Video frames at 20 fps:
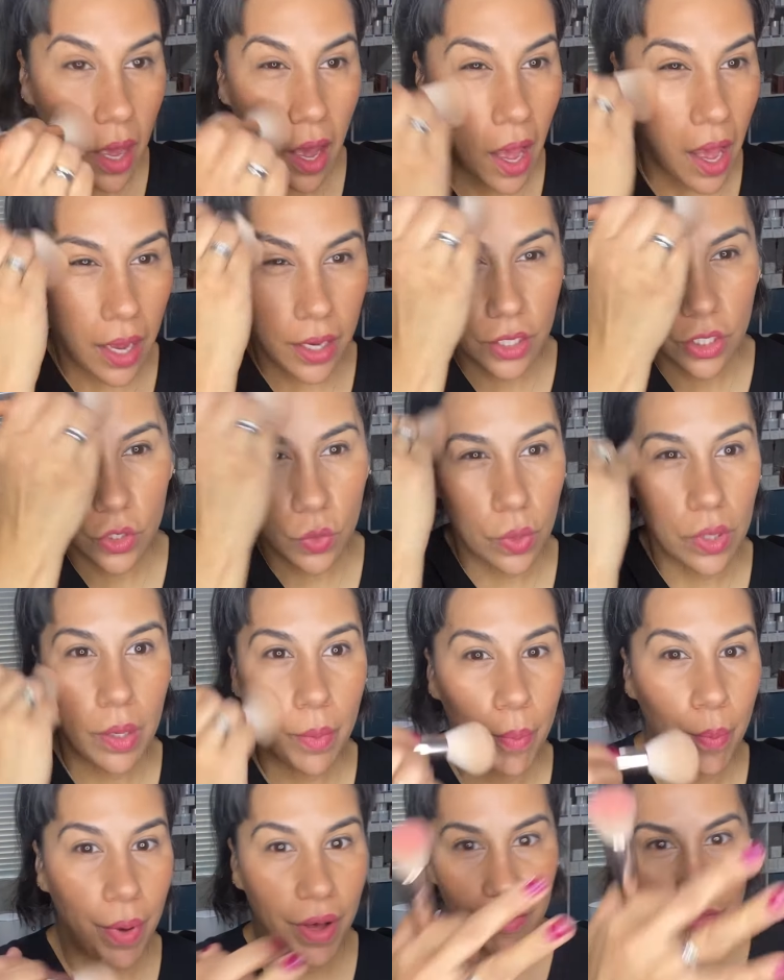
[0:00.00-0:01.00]
I just wanna
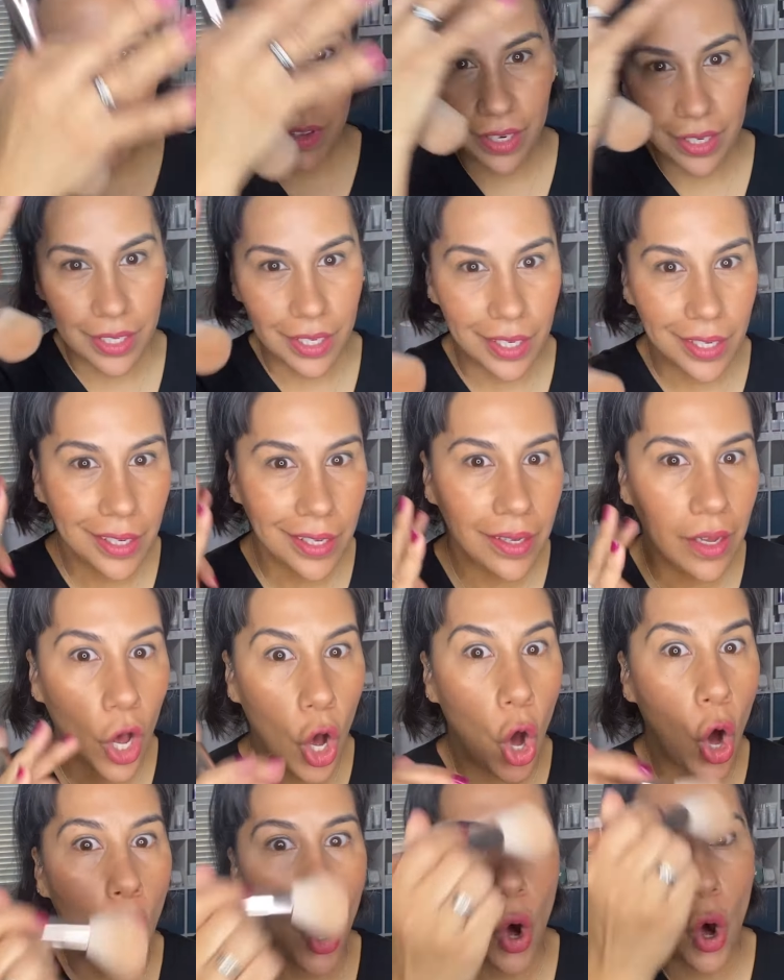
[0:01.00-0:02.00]
buff it
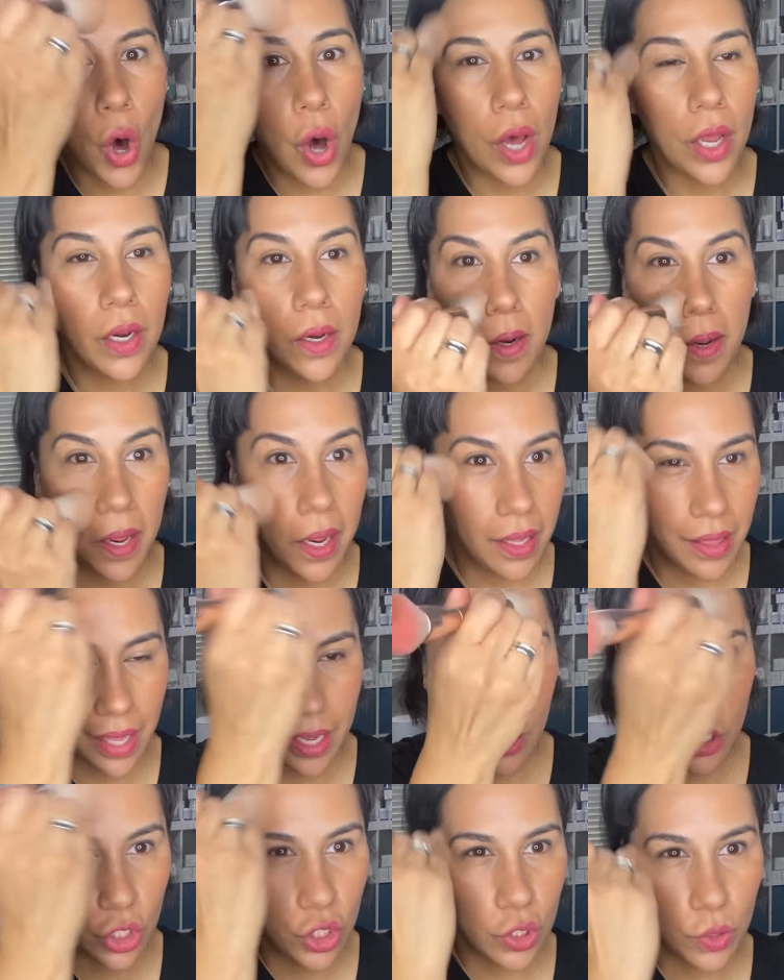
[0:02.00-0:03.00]
on and like
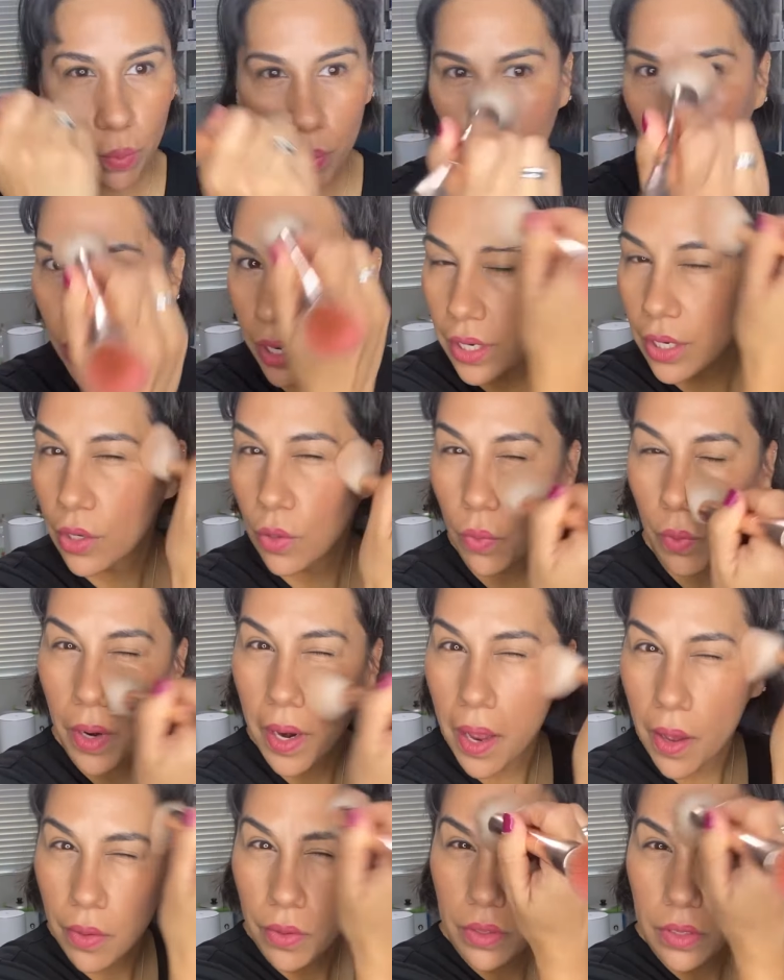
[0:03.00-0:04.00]
spread it
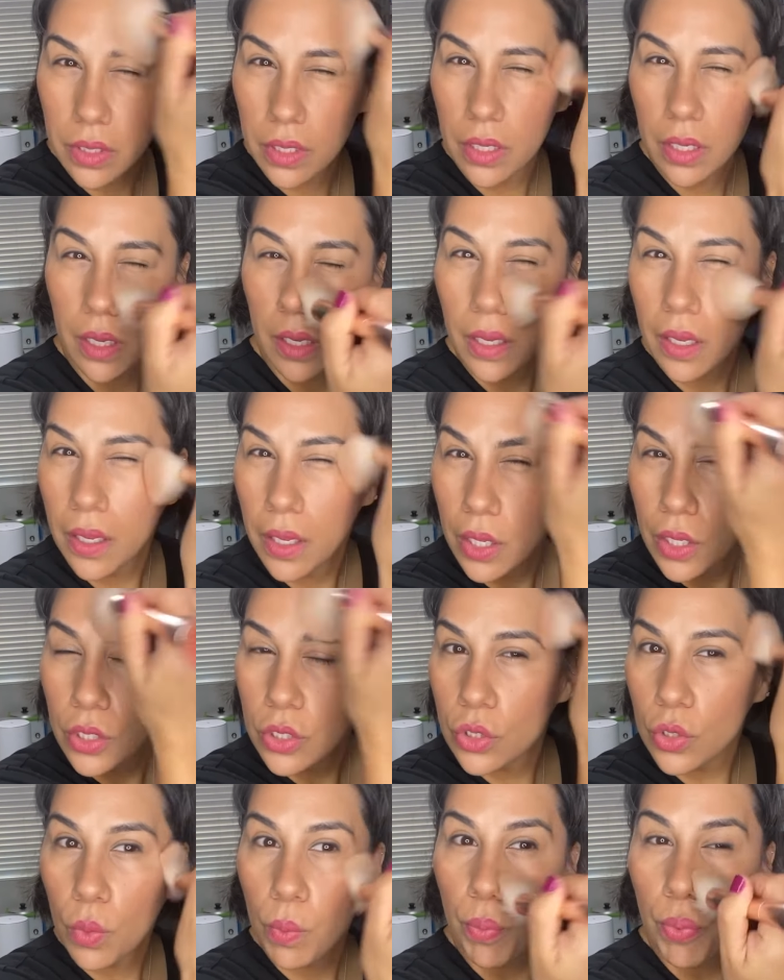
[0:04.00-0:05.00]
around.
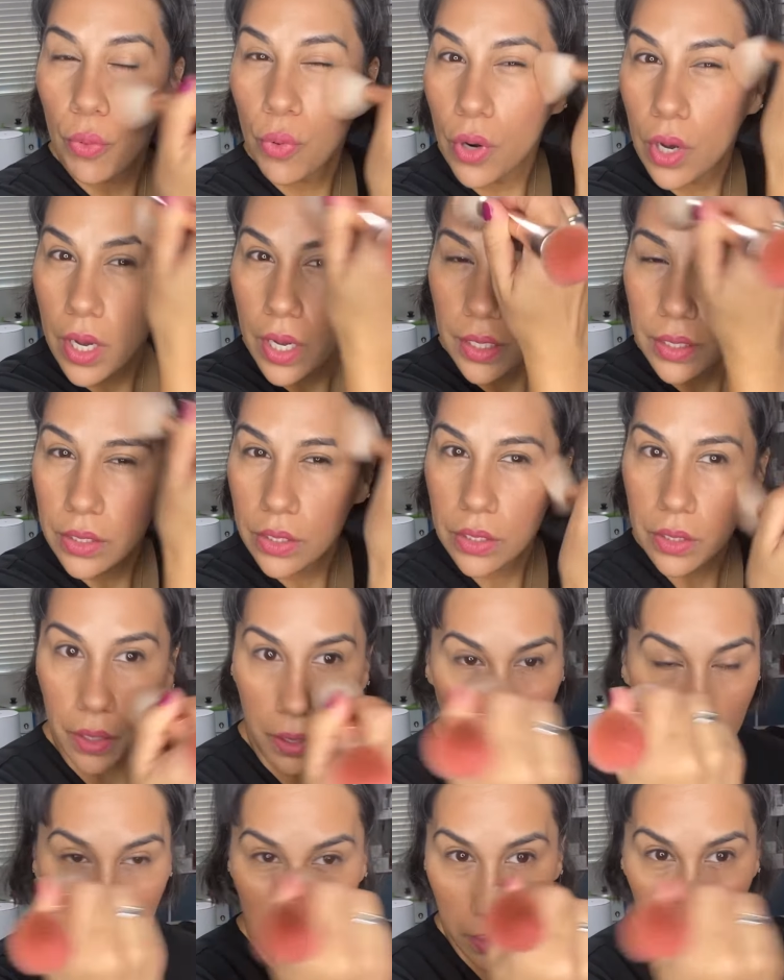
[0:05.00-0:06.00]
So
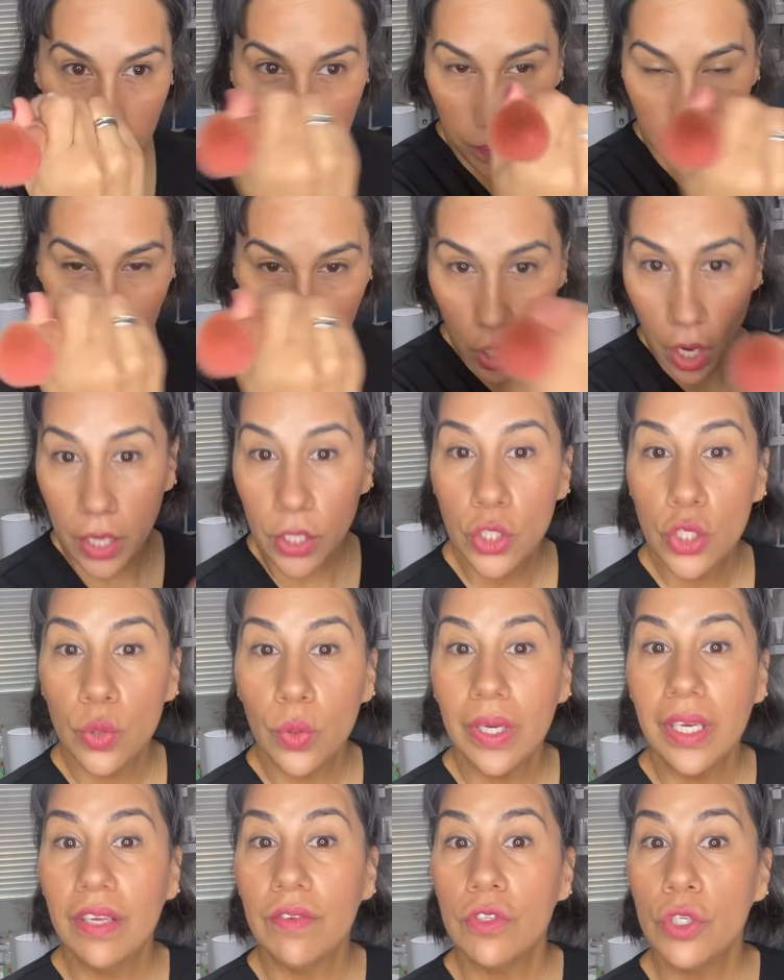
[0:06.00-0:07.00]
bronzer, contour
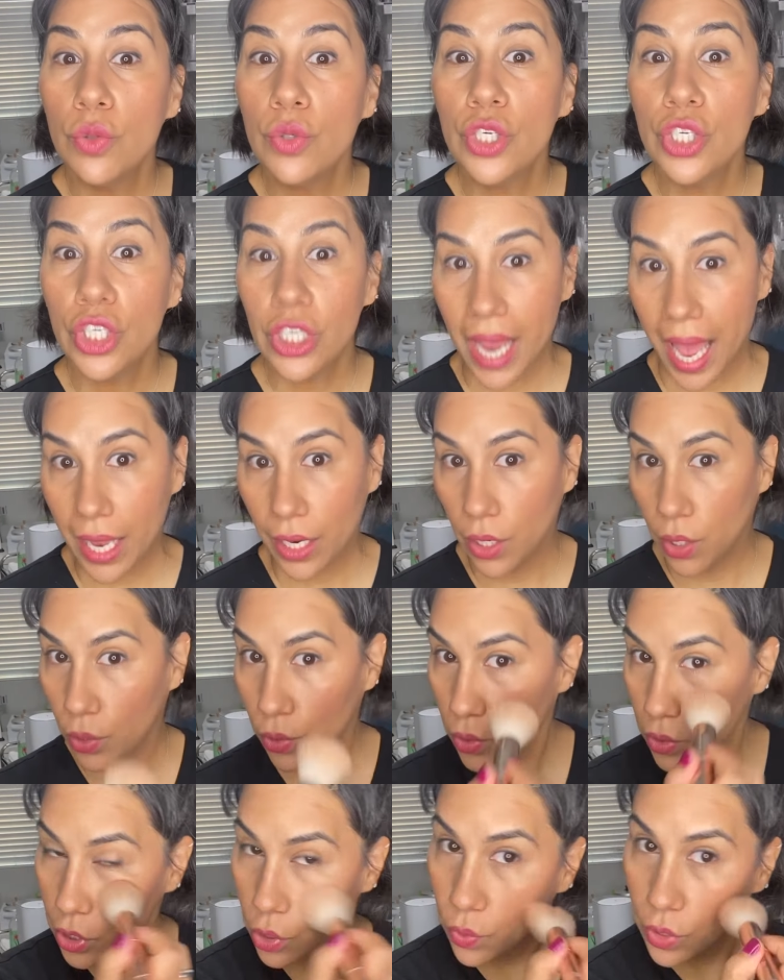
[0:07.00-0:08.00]
gives you
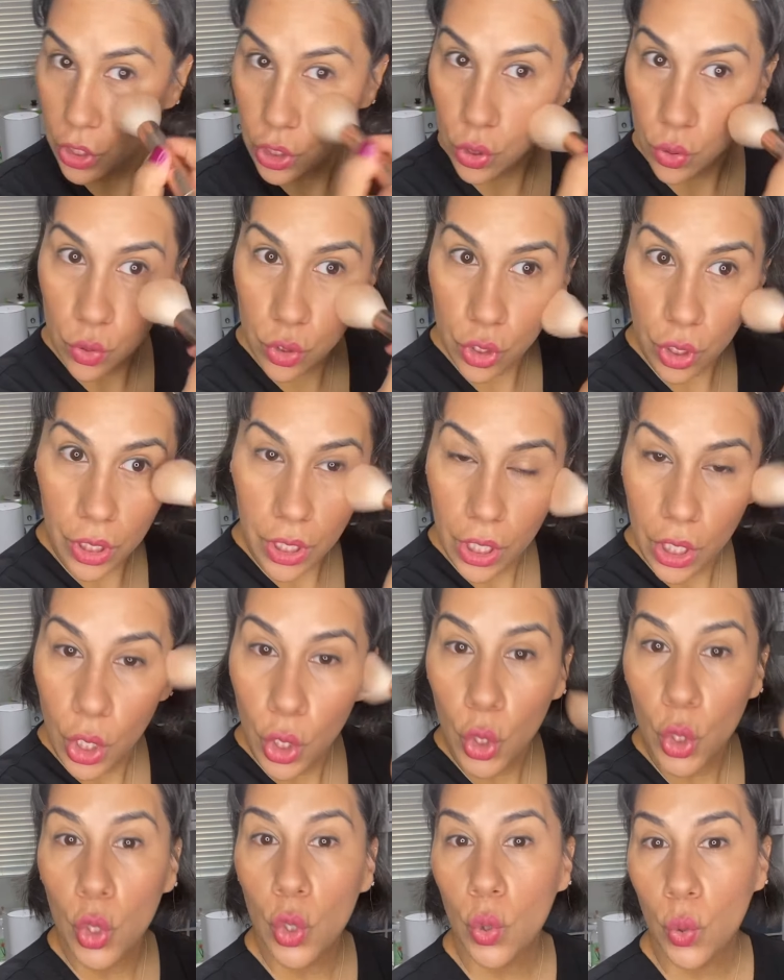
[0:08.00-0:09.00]
shadows, so it's usually
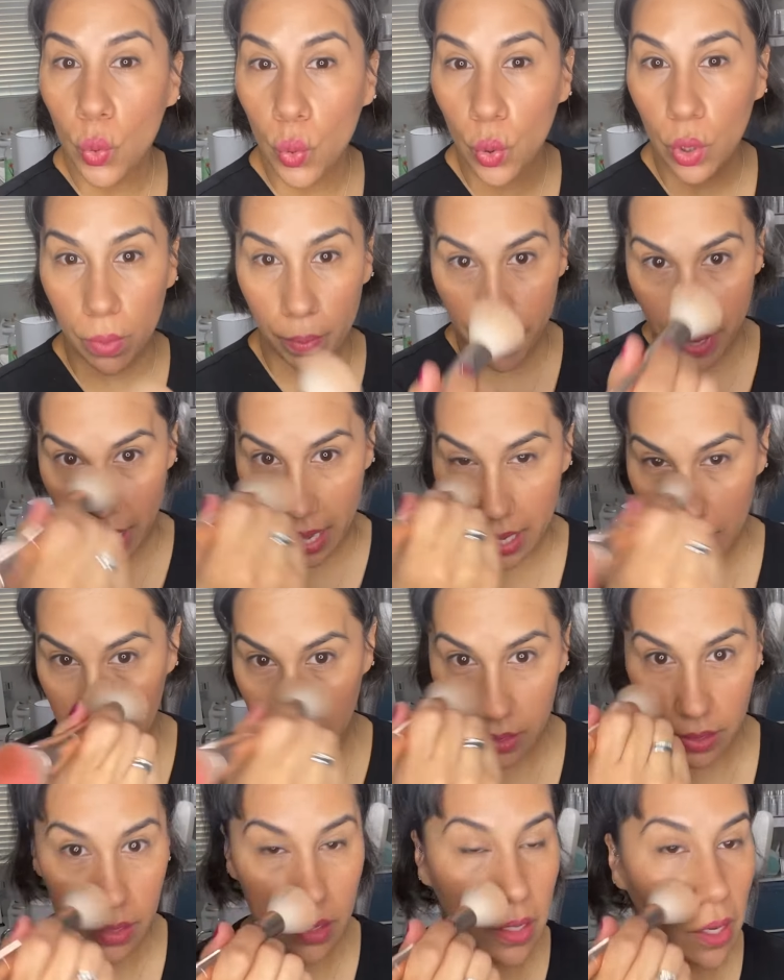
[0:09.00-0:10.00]
cool
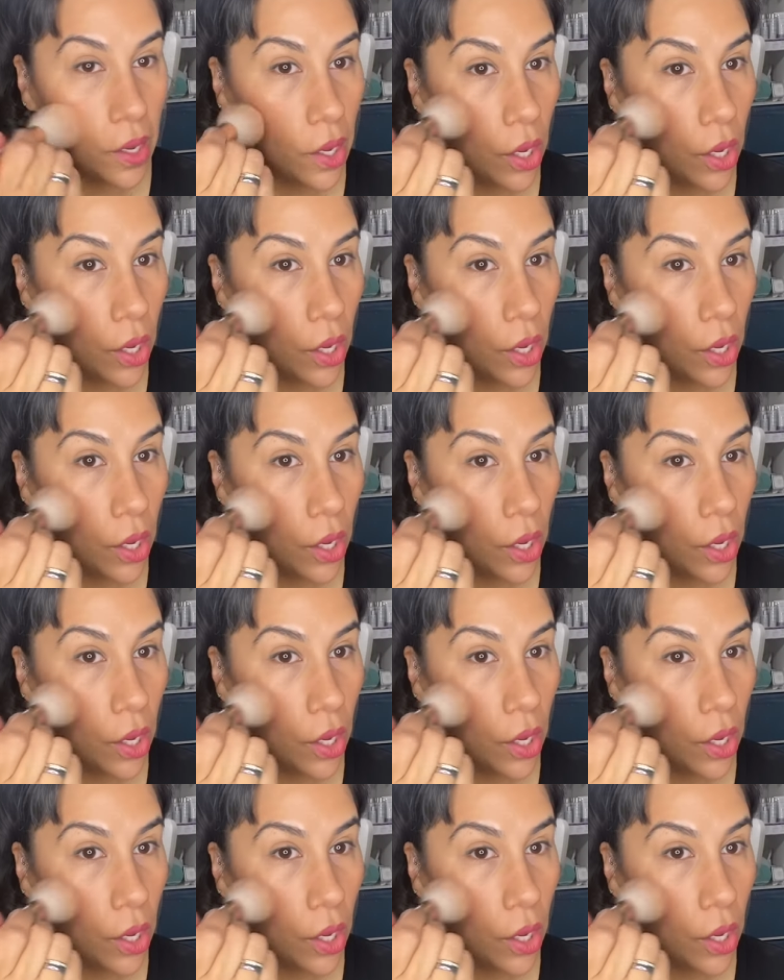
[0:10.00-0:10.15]
based.